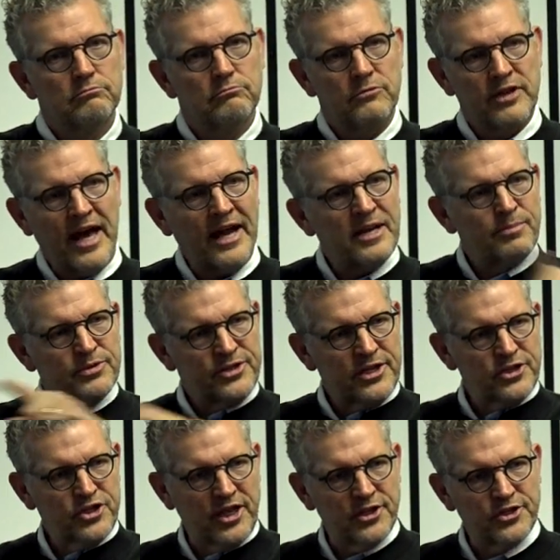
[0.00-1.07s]

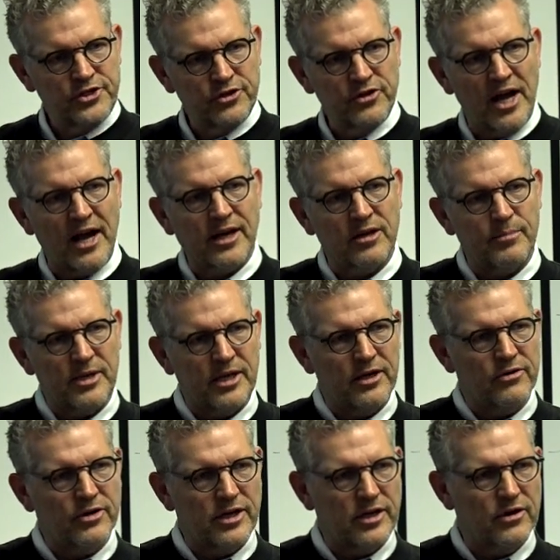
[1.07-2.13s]
90% chance you're not going to be here
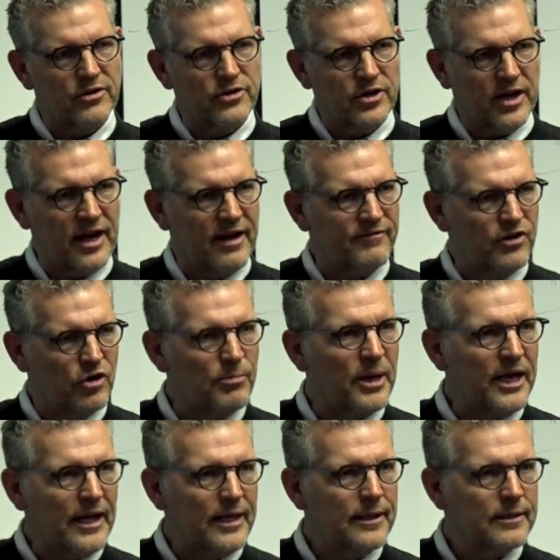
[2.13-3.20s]
in a year and you're going to have no
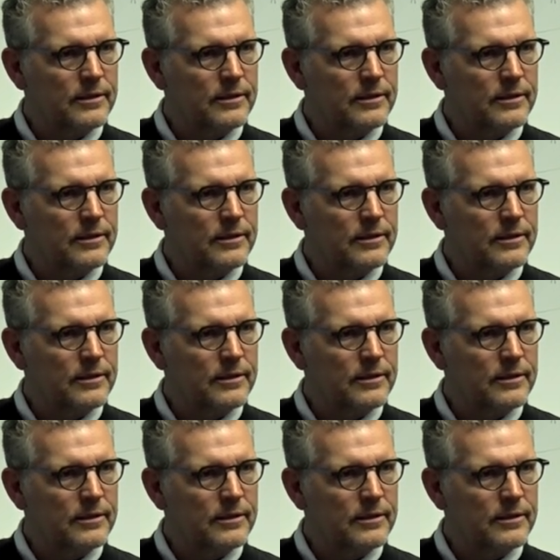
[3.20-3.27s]
money.